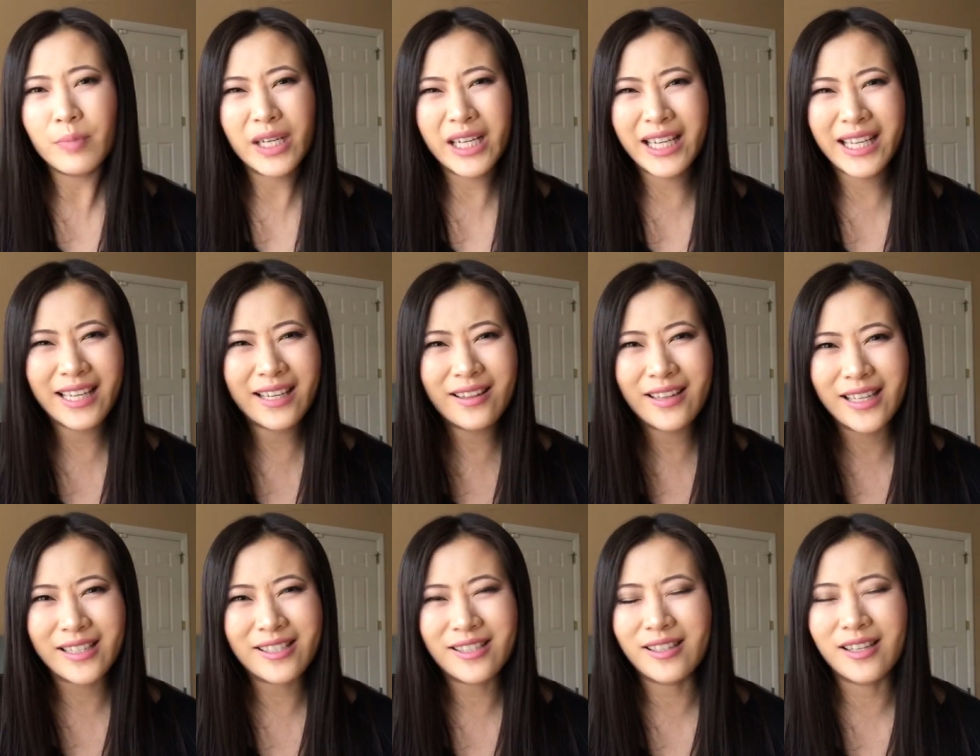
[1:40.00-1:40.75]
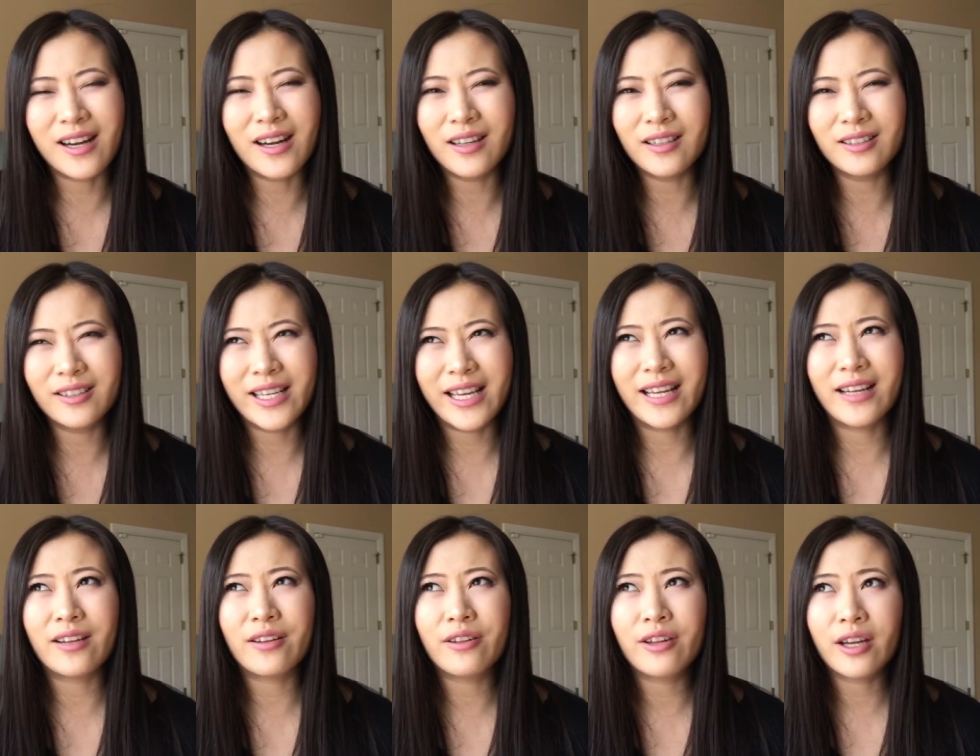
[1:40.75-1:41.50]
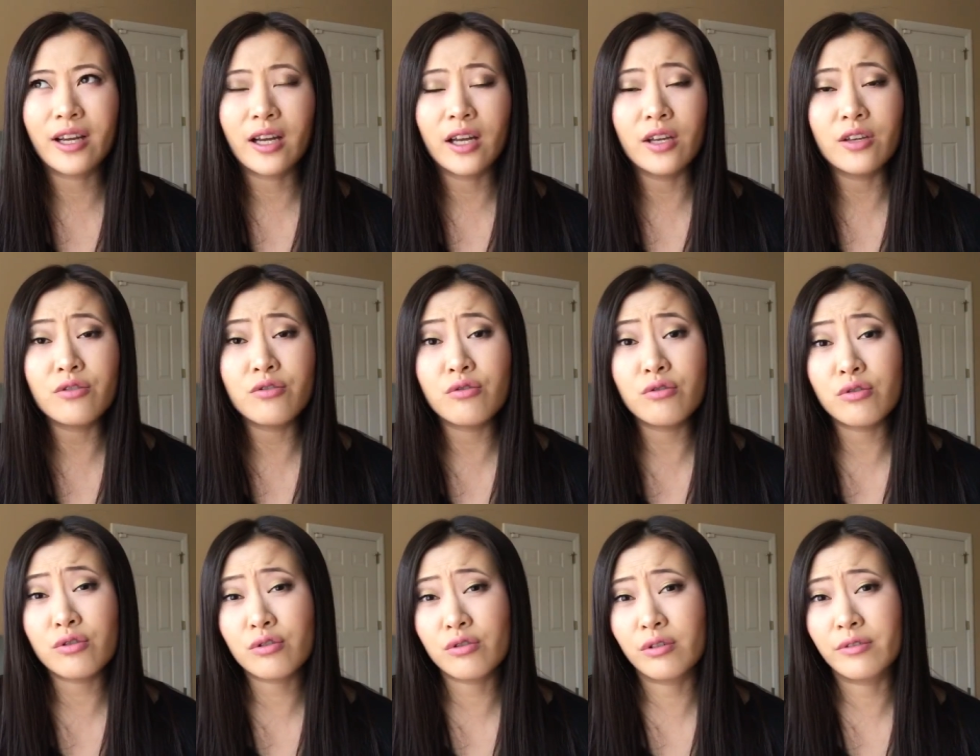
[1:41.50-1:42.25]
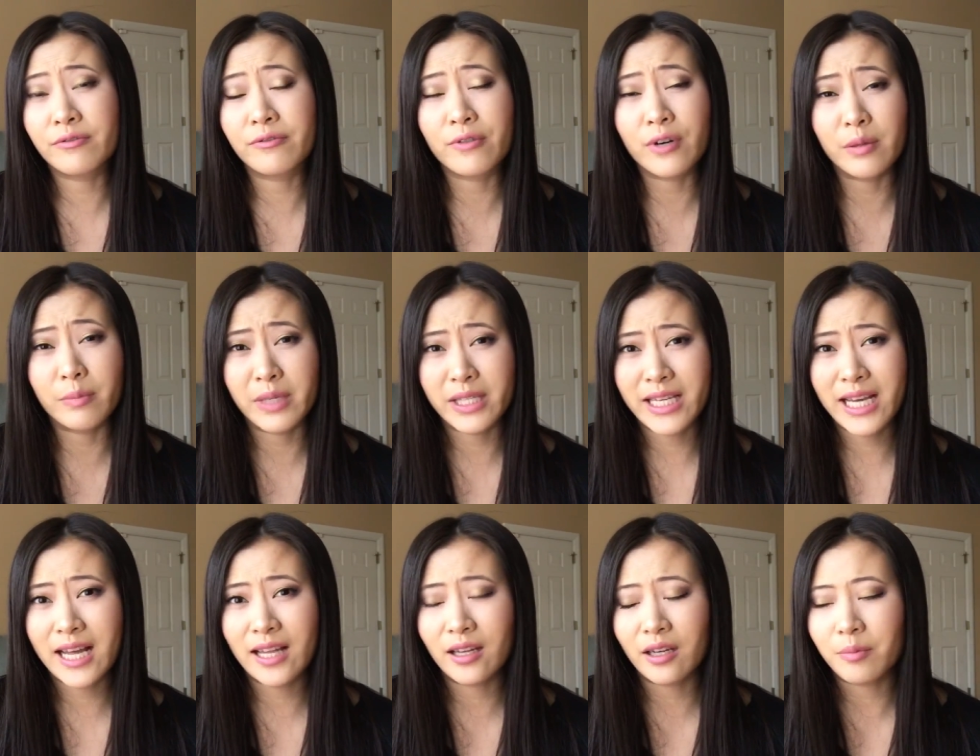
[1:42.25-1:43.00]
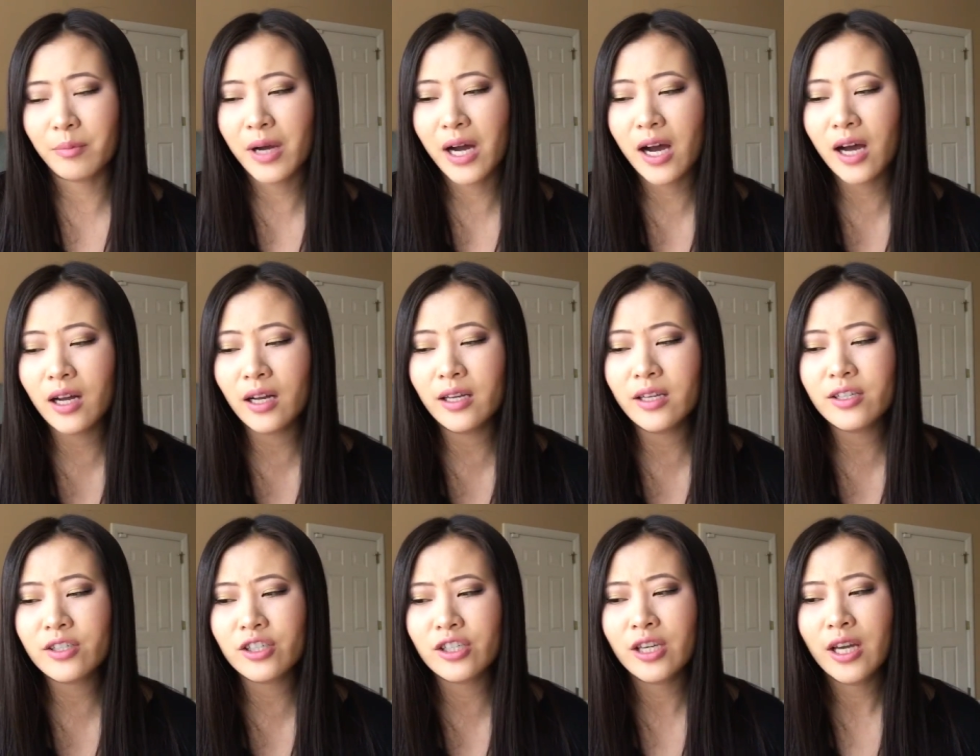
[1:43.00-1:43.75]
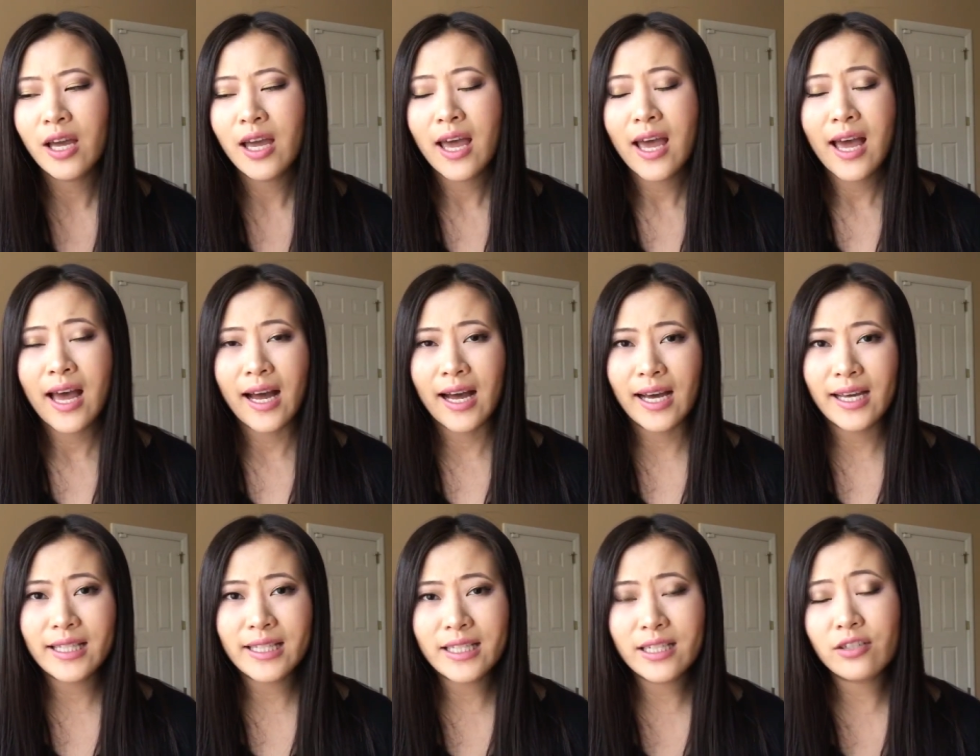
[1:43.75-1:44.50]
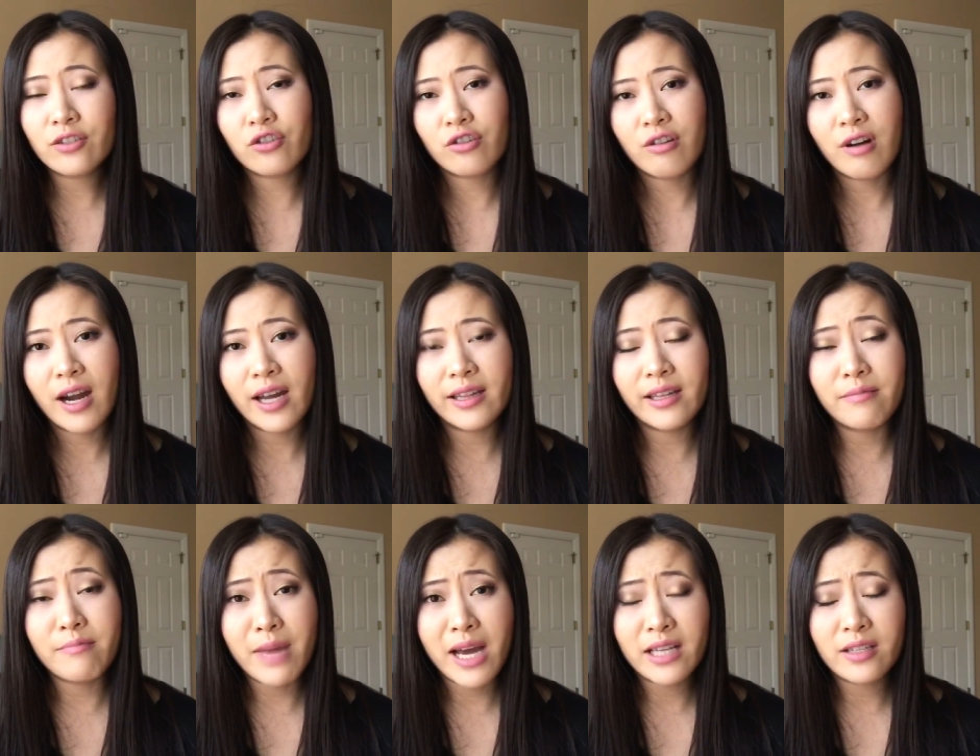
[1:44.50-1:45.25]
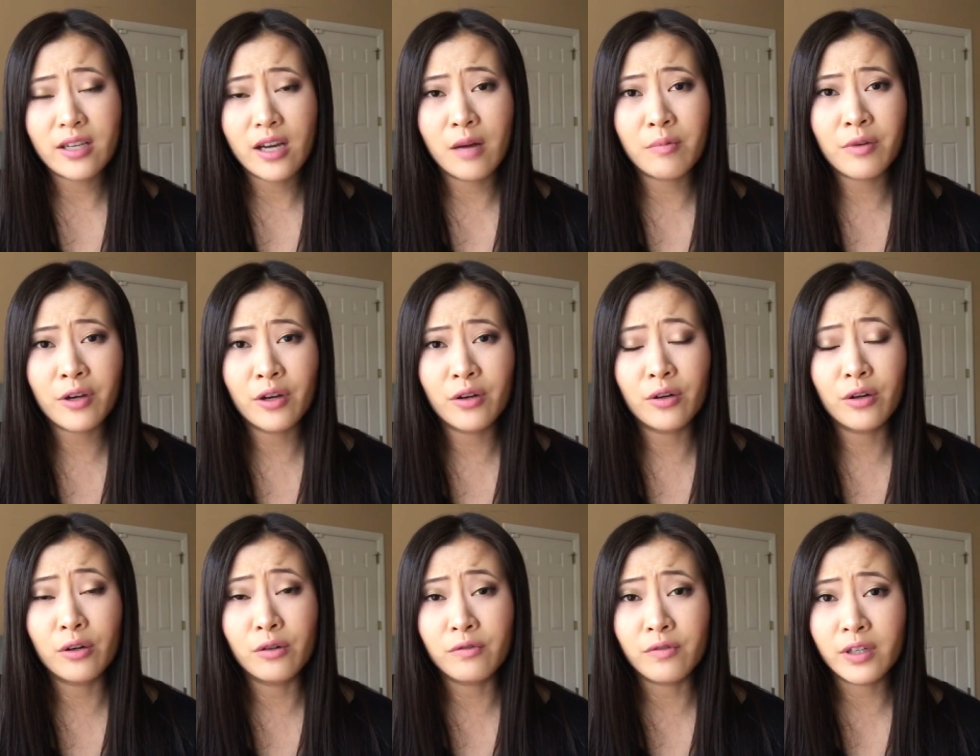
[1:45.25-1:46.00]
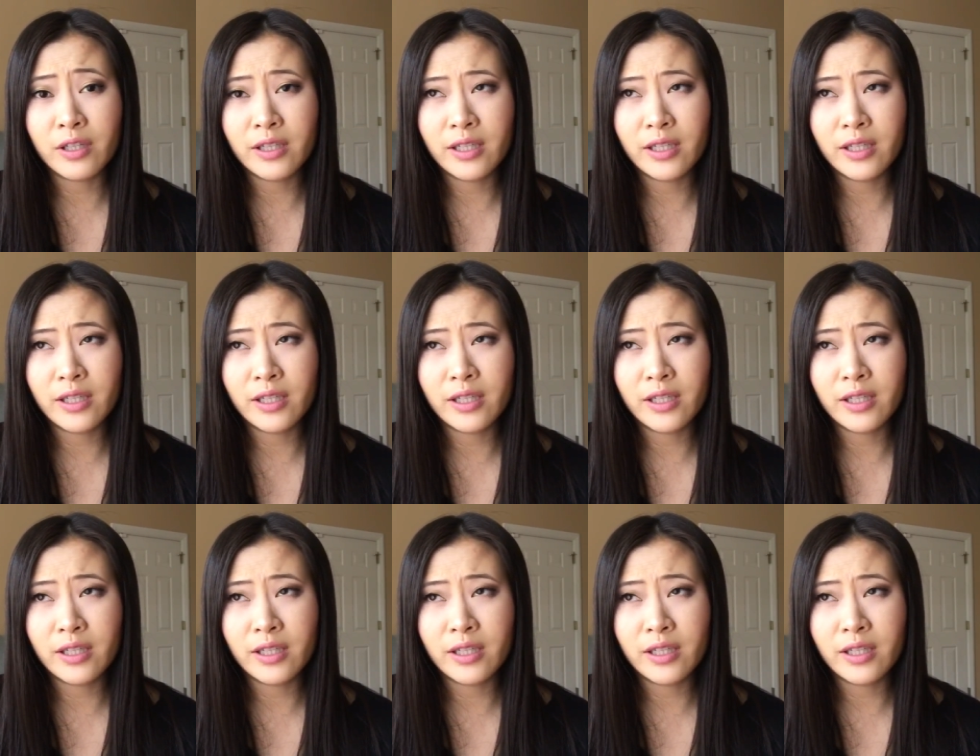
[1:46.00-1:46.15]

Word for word: But again, that's not anything unusual for a metallic polish. I did try the matte top coat over